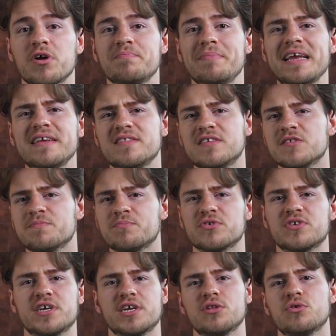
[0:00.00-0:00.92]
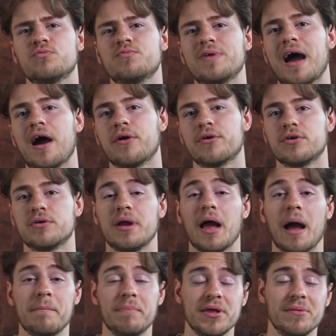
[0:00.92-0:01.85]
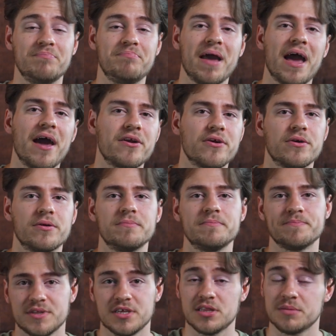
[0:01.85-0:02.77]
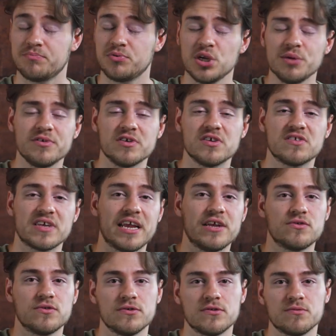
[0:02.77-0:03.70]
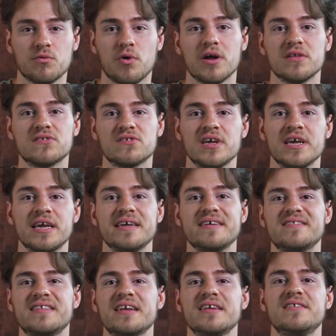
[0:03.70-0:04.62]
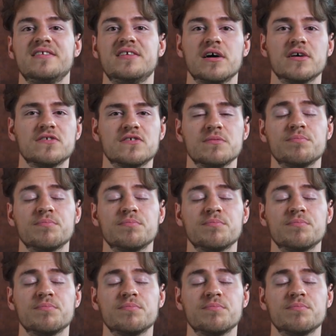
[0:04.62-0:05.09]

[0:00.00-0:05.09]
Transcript: What makes this particular router a bit better than the previous Asus ones is that it does